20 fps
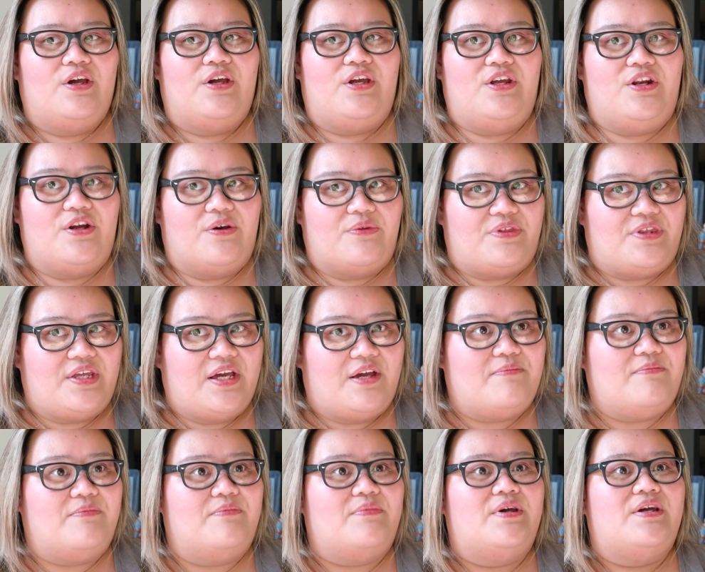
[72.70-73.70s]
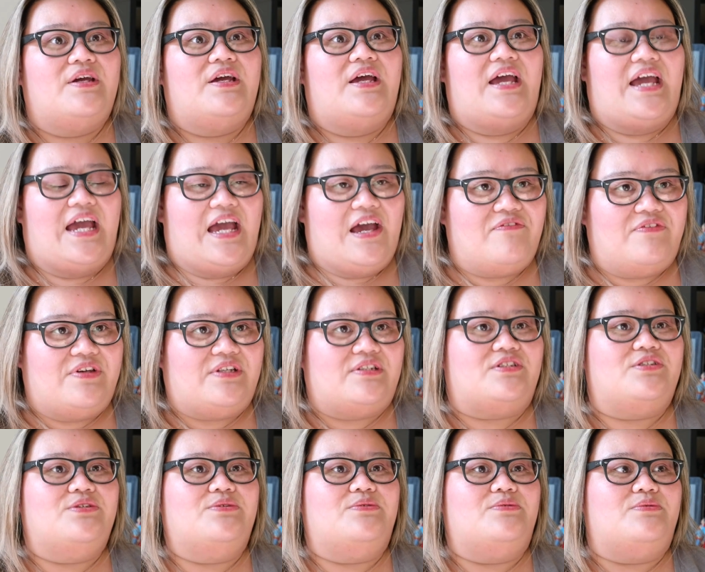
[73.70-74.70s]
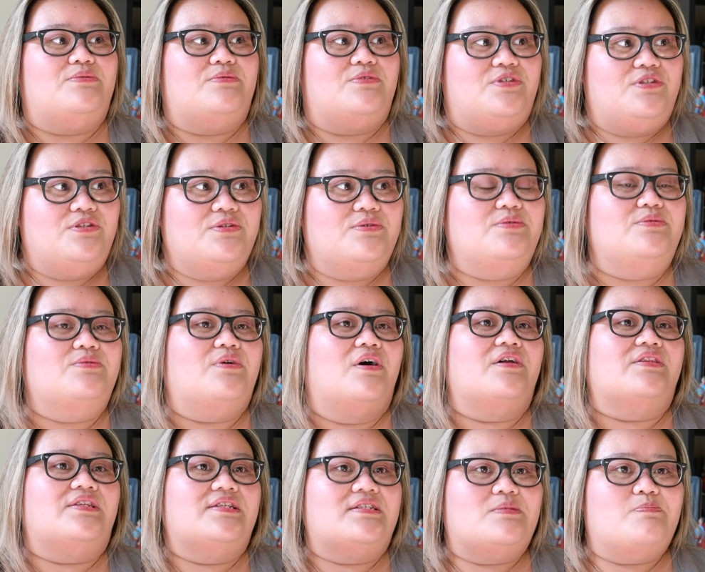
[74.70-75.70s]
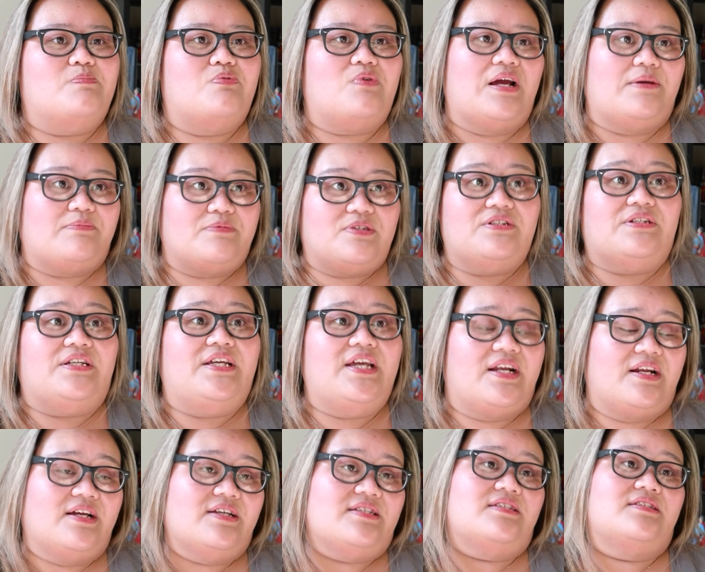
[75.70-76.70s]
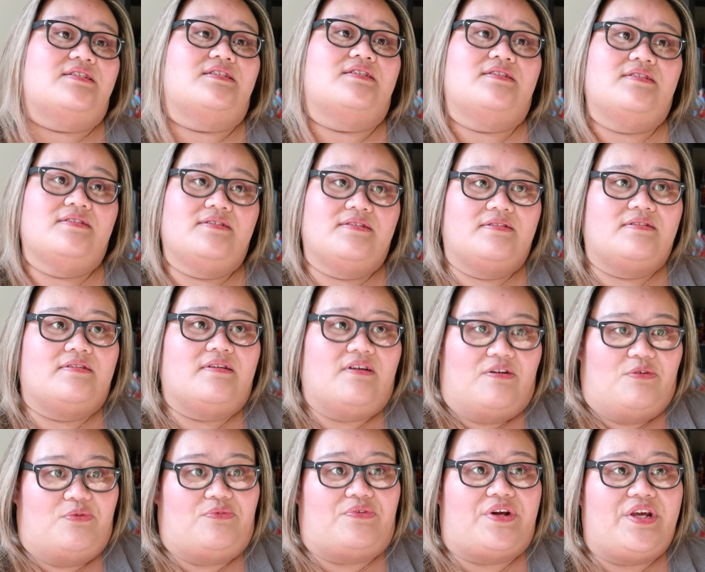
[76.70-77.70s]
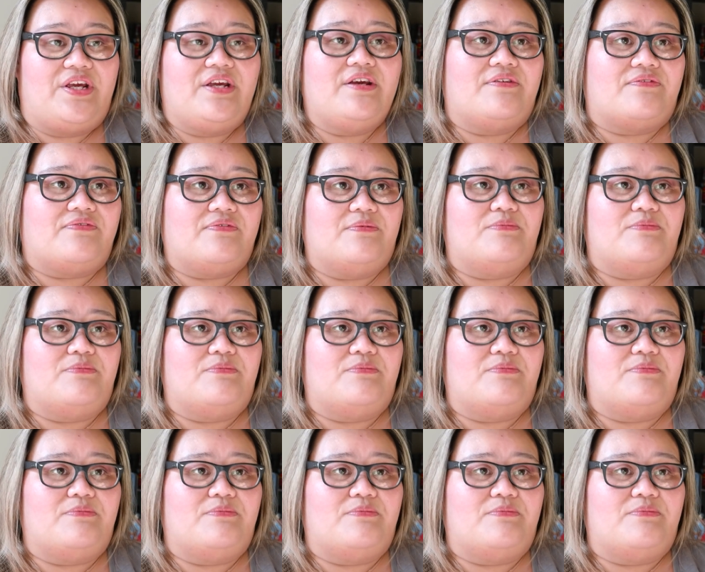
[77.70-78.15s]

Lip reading: them having to do all this prep to get us over here